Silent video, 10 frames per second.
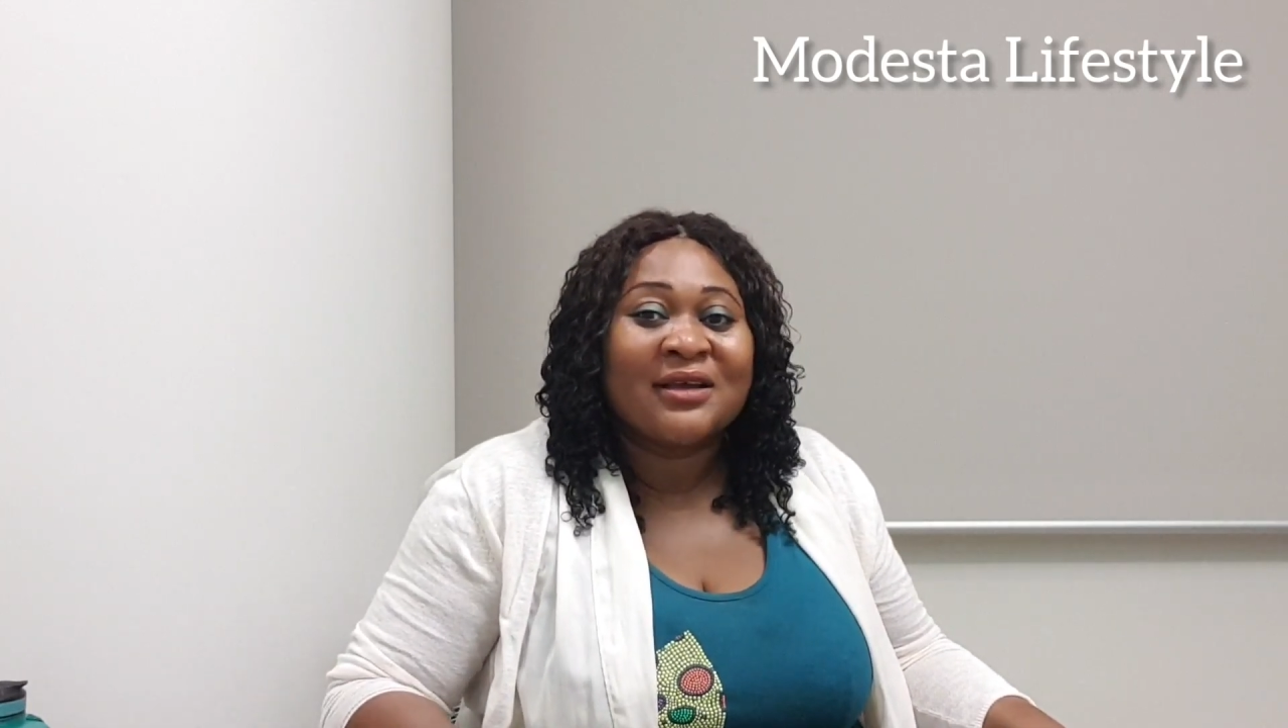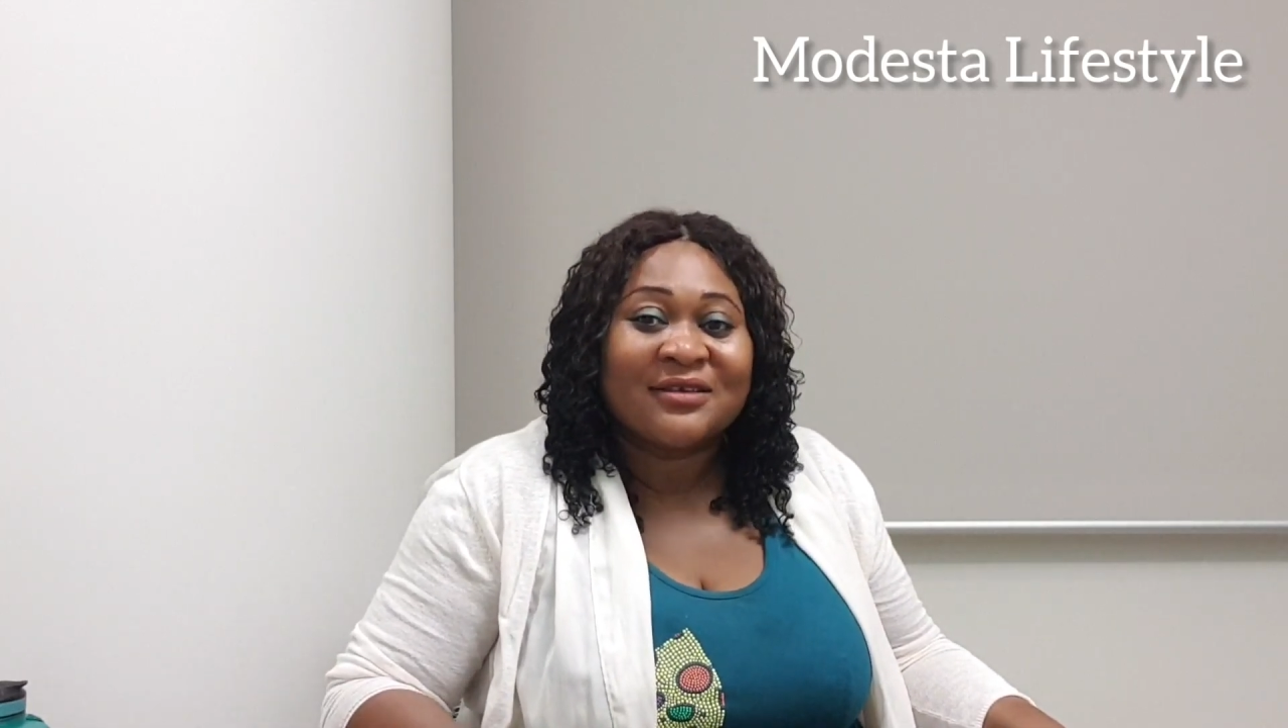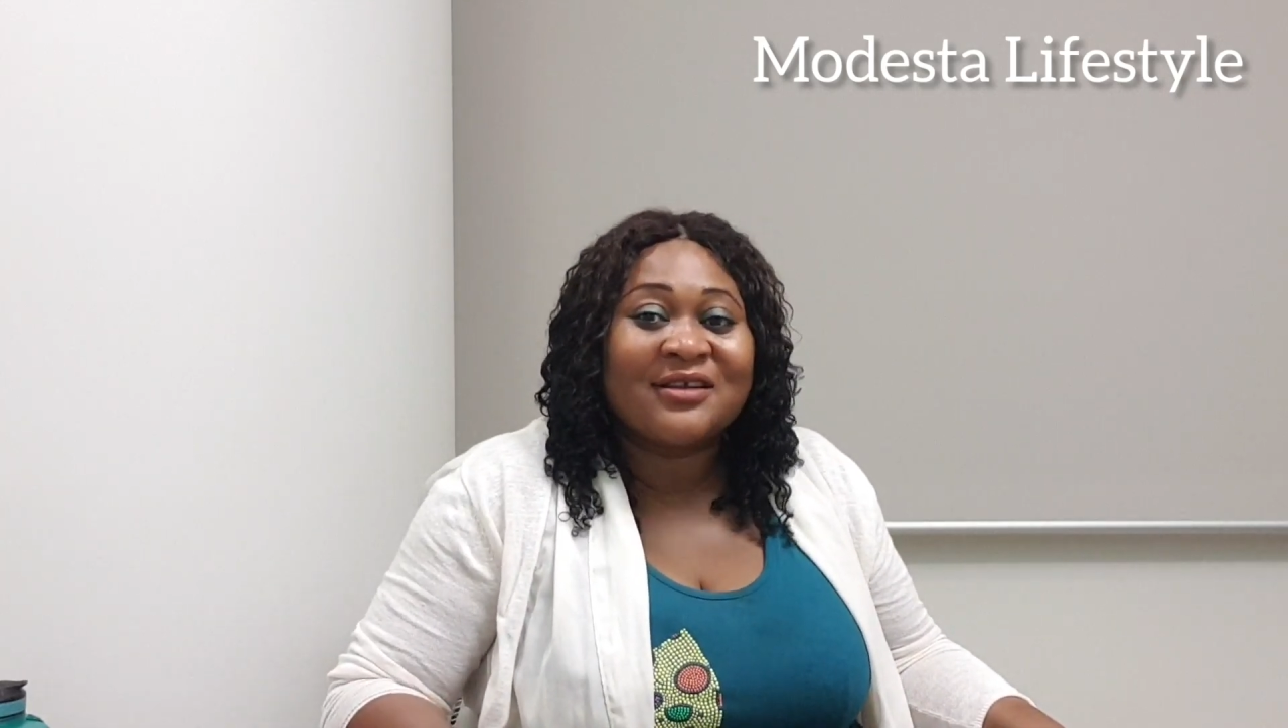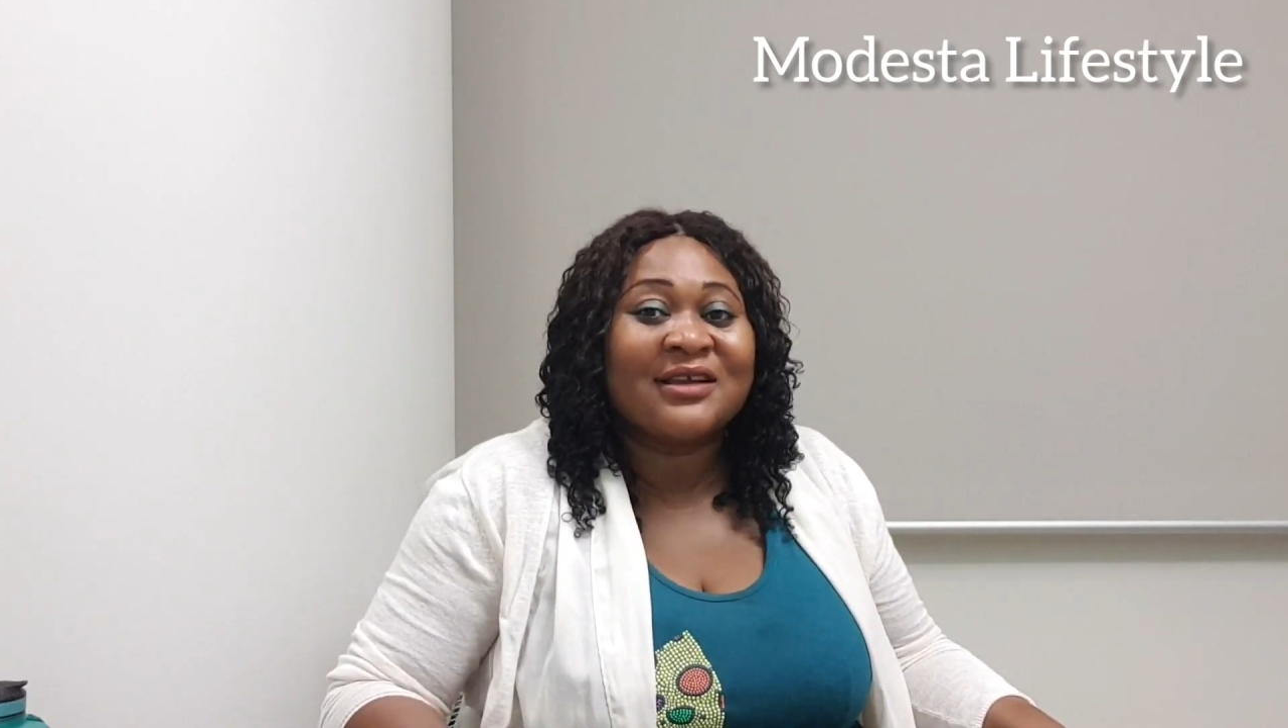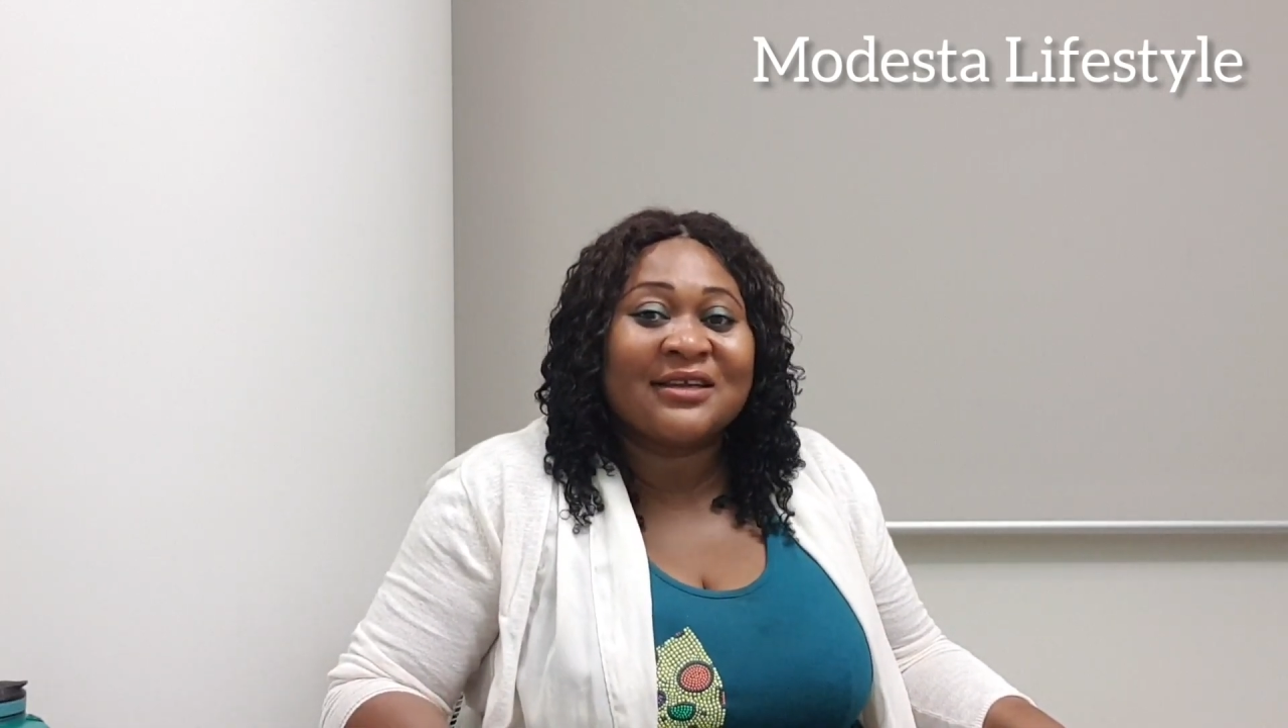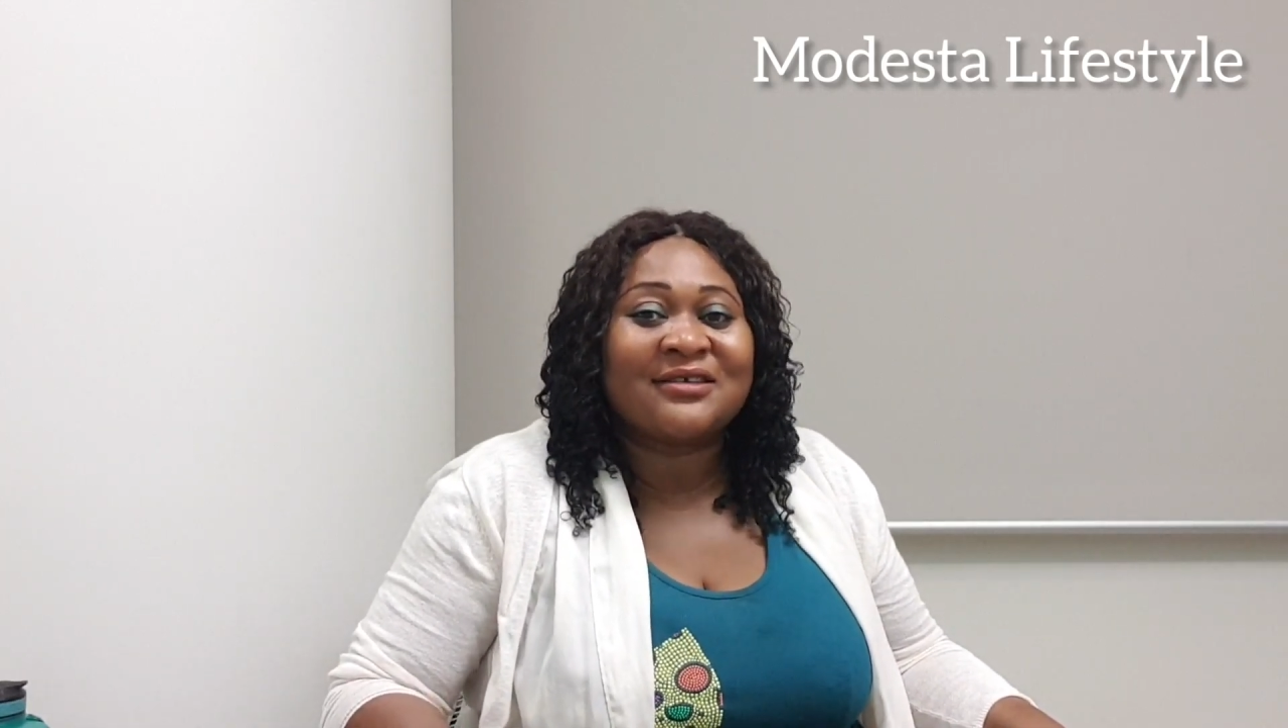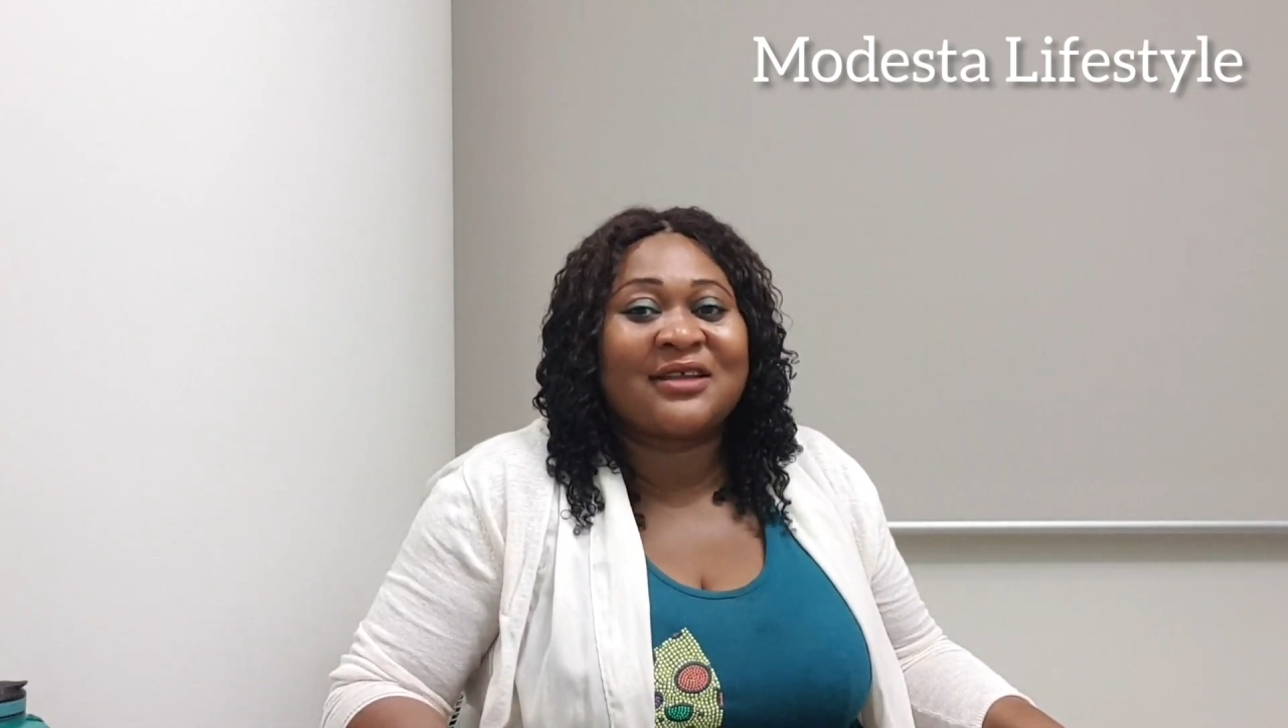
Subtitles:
see these